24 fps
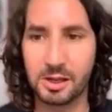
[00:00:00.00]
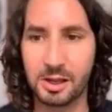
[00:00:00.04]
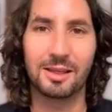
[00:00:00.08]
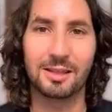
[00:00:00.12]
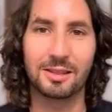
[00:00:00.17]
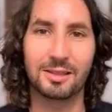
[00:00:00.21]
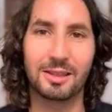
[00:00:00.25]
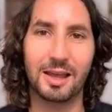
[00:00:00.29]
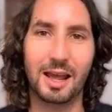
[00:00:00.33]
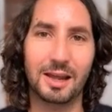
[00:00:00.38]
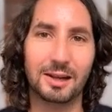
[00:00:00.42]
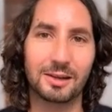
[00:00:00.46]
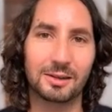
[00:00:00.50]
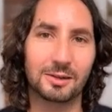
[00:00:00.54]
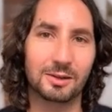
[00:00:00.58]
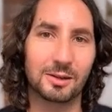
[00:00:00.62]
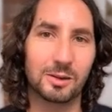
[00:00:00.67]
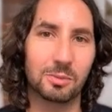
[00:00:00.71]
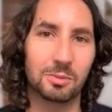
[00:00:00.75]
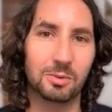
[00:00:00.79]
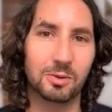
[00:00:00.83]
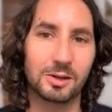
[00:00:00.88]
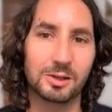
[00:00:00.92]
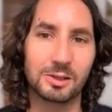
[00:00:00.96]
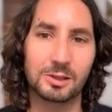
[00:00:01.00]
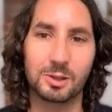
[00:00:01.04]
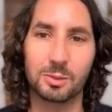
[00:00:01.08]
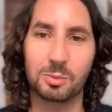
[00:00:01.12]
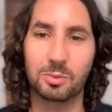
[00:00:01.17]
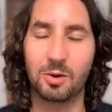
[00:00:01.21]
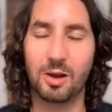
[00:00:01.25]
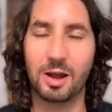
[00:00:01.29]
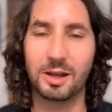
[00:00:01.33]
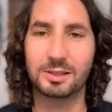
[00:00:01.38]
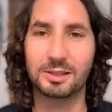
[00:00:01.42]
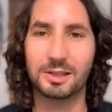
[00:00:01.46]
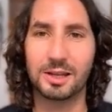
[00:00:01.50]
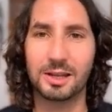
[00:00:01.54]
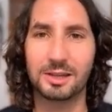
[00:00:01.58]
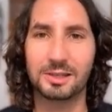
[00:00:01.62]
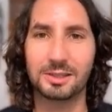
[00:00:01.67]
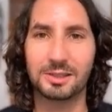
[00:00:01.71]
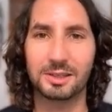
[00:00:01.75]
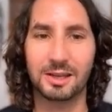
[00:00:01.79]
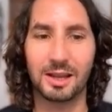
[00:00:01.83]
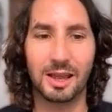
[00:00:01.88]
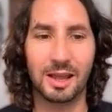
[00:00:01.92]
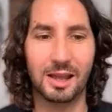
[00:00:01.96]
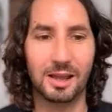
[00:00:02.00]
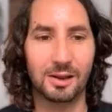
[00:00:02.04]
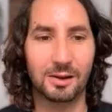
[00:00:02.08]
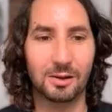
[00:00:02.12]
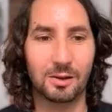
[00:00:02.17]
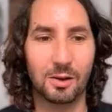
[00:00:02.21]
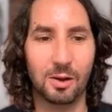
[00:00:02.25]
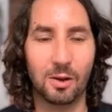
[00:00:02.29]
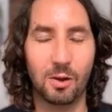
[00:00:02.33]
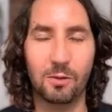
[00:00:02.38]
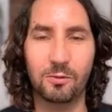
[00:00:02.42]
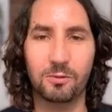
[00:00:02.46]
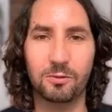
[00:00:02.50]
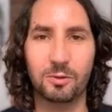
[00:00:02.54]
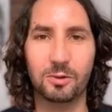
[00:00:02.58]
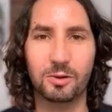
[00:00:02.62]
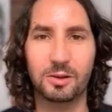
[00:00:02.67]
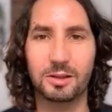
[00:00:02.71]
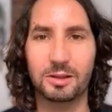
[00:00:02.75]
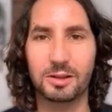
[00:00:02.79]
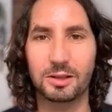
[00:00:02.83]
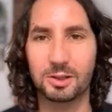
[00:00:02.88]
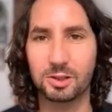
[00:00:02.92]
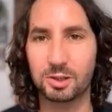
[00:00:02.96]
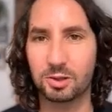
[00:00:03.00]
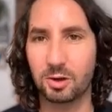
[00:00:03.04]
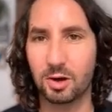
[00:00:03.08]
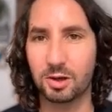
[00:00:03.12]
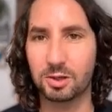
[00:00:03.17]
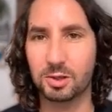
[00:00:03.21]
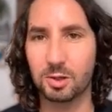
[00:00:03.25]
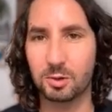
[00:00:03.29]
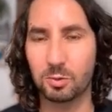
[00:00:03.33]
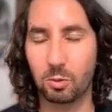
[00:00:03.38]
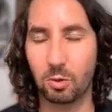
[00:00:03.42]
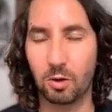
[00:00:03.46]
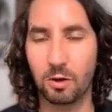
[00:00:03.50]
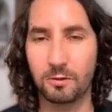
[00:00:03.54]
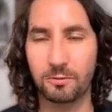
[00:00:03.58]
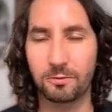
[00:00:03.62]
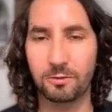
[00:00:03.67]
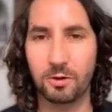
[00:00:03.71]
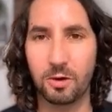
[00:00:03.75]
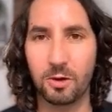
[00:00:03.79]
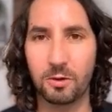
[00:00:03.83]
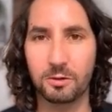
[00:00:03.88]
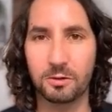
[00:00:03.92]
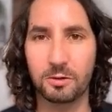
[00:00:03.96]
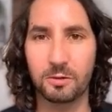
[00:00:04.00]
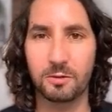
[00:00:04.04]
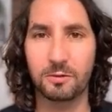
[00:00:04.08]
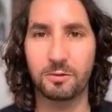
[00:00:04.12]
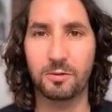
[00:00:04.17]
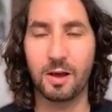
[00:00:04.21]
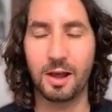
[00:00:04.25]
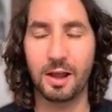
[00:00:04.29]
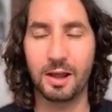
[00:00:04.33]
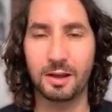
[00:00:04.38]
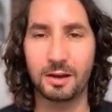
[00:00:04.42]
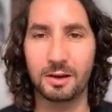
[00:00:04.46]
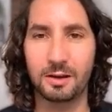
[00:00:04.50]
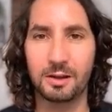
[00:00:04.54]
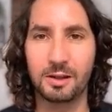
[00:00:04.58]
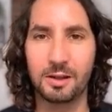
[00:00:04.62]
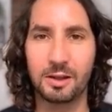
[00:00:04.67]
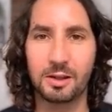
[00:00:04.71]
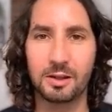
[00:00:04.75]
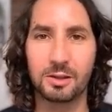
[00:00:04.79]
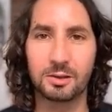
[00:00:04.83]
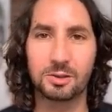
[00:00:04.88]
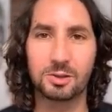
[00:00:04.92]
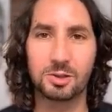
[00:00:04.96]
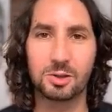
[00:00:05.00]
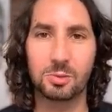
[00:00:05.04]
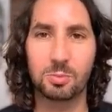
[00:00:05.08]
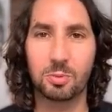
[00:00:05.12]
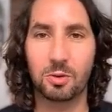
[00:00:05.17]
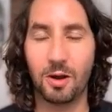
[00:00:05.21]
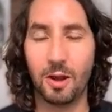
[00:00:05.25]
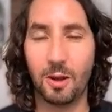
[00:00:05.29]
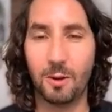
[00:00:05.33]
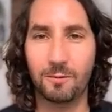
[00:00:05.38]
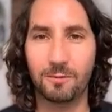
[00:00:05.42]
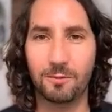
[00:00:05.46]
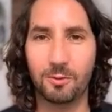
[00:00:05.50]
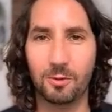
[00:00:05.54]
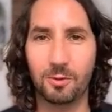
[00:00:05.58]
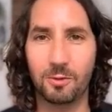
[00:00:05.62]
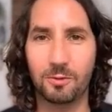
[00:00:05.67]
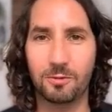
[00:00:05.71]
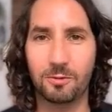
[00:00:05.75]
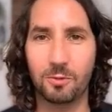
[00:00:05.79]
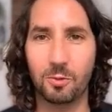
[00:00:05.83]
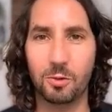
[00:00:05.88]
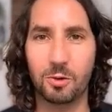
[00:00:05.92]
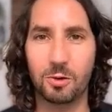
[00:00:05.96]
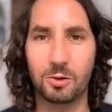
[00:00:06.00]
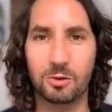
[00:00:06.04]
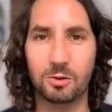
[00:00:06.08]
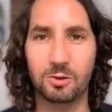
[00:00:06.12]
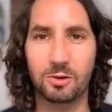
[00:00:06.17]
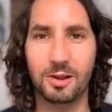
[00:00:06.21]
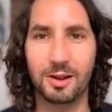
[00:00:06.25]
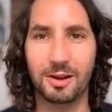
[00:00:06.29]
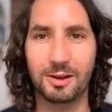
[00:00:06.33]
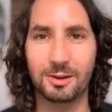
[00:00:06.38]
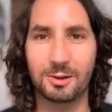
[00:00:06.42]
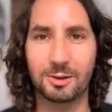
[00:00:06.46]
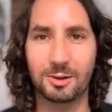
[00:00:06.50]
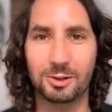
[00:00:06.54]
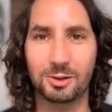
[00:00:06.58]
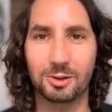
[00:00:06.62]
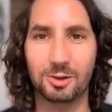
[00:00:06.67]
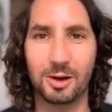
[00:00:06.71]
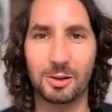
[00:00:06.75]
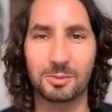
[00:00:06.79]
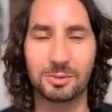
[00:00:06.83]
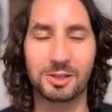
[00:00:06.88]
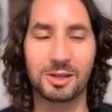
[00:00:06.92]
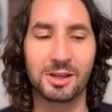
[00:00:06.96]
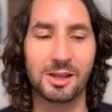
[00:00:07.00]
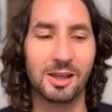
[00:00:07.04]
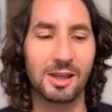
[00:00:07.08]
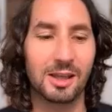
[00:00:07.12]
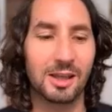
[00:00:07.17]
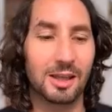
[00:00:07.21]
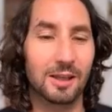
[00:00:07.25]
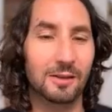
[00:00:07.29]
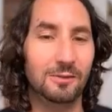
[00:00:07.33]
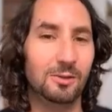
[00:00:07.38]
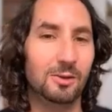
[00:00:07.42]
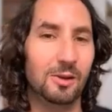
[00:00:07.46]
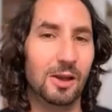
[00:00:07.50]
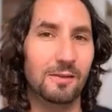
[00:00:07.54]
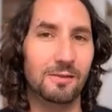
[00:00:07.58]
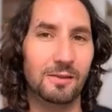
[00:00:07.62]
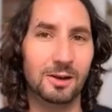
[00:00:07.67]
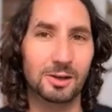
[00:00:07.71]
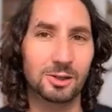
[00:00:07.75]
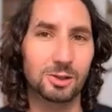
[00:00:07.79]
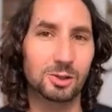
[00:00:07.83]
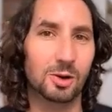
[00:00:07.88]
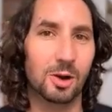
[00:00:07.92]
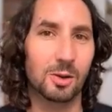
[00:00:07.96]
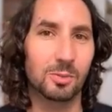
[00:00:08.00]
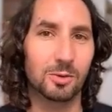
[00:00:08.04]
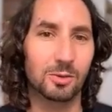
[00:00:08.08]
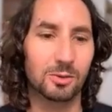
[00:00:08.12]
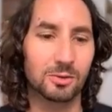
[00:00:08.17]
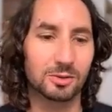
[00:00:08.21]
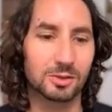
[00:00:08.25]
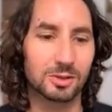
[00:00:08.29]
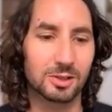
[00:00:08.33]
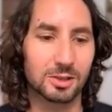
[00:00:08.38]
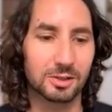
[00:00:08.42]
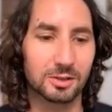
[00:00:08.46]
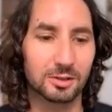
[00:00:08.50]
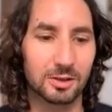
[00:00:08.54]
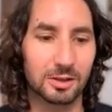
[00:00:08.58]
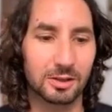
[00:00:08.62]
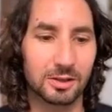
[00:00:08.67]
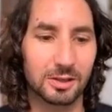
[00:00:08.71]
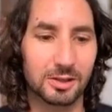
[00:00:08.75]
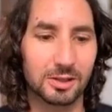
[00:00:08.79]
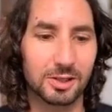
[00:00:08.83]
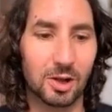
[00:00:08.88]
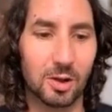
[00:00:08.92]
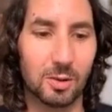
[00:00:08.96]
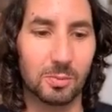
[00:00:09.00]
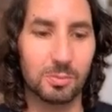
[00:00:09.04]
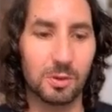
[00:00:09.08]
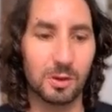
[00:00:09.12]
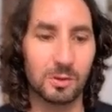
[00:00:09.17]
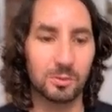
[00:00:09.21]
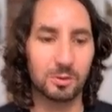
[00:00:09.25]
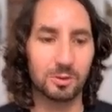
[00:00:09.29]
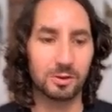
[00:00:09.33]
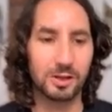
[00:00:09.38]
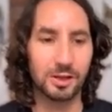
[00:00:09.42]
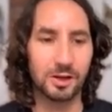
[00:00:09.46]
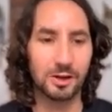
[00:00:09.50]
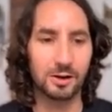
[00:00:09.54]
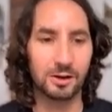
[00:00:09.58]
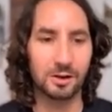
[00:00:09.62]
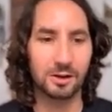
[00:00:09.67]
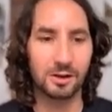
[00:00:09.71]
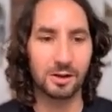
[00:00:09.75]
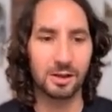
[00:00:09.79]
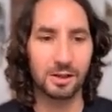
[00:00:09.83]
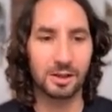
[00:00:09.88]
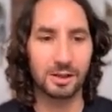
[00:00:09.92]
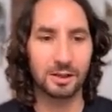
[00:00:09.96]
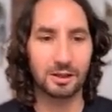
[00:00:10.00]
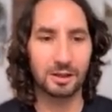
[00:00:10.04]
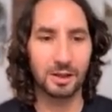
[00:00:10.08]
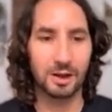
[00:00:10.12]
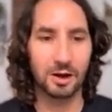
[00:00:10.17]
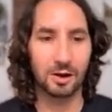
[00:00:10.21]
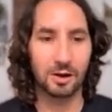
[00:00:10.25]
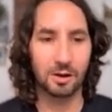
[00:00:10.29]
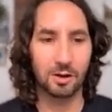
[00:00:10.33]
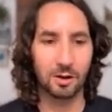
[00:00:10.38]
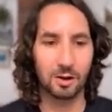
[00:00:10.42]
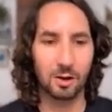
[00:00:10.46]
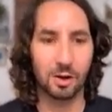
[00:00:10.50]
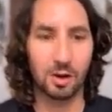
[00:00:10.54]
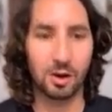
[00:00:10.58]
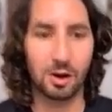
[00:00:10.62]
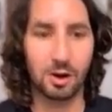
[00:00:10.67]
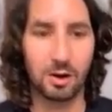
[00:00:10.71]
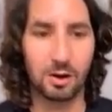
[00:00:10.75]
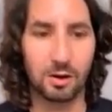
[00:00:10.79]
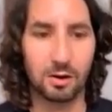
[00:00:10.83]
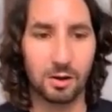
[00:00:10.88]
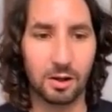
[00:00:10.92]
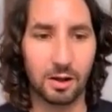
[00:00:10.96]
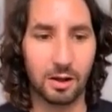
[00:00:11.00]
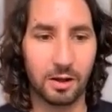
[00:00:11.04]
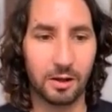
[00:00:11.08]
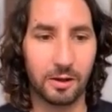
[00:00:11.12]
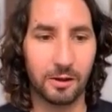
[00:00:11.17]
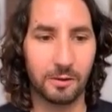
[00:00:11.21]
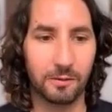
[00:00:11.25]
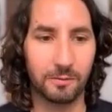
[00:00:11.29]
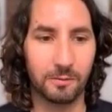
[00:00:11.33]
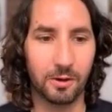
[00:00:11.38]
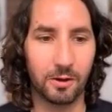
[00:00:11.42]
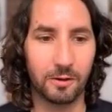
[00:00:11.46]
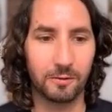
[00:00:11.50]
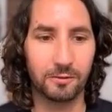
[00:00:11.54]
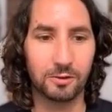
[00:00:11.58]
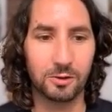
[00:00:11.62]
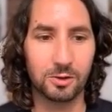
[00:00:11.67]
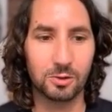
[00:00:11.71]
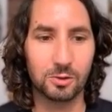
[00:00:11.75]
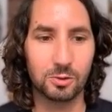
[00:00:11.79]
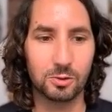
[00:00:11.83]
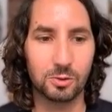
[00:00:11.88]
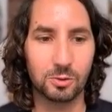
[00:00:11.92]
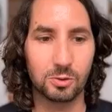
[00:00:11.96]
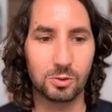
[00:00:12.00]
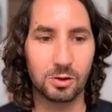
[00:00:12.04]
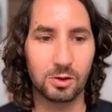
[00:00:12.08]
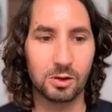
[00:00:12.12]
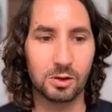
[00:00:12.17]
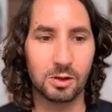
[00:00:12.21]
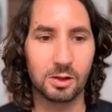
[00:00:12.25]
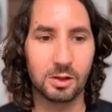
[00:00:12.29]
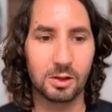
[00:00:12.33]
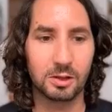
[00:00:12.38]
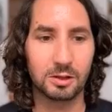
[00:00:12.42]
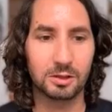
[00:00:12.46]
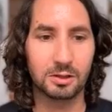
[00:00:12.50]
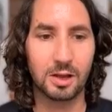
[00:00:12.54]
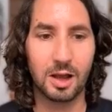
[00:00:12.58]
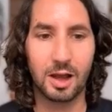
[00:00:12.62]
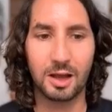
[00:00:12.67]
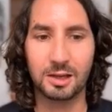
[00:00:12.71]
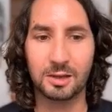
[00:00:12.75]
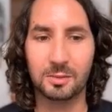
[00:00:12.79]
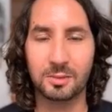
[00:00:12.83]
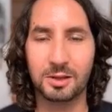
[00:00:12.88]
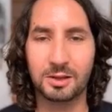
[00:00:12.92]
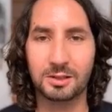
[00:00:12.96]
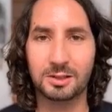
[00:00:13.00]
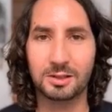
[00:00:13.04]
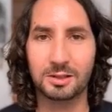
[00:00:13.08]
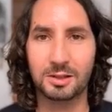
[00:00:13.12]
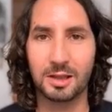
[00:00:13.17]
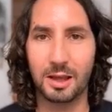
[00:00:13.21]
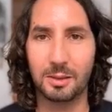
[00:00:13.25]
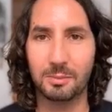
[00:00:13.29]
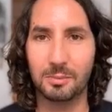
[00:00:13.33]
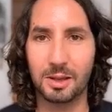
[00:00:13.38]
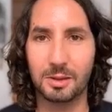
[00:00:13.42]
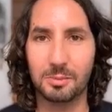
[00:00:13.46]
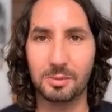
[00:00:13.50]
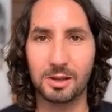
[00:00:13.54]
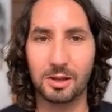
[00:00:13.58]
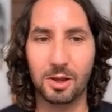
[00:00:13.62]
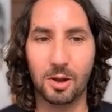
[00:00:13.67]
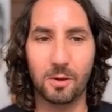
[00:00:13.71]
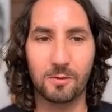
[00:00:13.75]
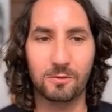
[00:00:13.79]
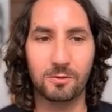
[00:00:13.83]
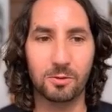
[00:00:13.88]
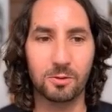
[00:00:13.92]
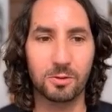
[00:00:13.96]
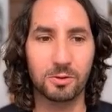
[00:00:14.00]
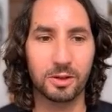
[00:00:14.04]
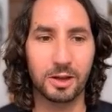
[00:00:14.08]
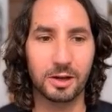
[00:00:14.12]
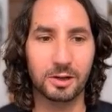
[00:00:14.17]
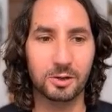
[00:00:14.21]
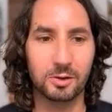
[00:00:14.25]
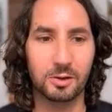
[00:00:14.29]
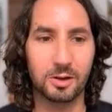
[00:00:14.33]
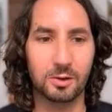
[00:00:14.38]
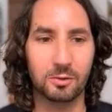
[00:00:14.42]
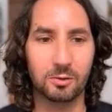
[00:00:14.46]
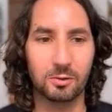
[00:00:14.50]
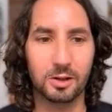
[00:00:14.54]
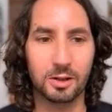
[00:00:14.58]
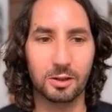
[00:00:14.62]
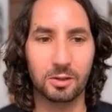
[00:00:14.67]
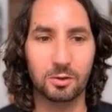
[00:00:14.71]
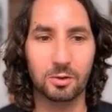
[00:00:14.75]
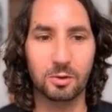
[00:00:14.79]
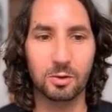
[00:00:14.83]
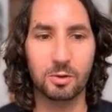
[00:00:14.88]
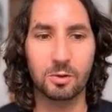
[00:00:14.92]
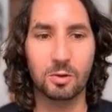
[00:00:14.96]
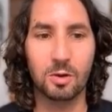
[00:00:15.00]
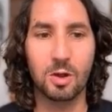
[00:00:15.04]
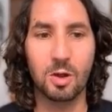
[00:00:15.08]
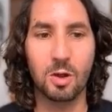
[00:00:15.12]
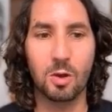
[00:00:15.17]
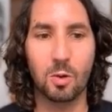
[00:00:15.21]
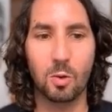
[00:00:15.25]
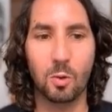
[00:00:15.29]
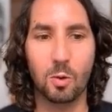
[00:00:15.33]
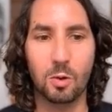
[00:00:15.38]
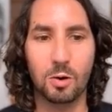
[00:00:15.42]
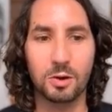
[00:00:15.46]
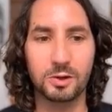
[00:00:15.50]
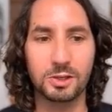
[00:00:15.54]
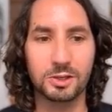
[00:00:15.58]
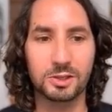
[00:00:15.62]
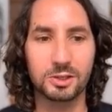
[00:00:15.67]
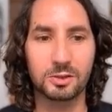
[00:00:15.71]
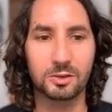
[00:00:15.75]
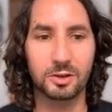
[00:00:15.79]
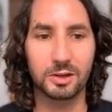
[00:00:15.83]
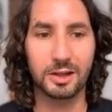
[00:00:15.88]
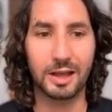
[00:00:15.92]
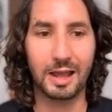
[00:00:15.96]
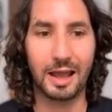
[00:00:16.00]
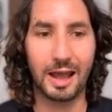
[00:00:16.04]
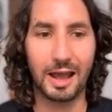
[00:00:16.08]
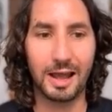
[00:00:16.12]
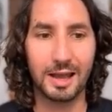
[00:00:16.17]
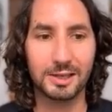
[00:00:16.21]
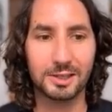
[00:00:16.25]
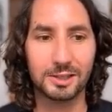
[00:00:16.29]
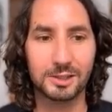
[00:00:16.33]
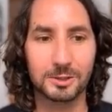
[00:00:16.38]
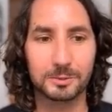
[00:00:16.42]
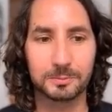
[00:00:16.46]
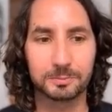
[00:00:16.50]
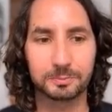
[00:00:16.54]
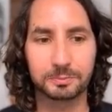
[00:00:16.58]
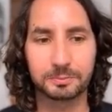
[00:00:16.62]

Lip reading: That completes the process, and hopefully the structured workflow you'll find super helpful for creating your scripts. If you have any trouble, just click this help bubble here. There are a few documents that may be helpful that you can read through, or just click ask.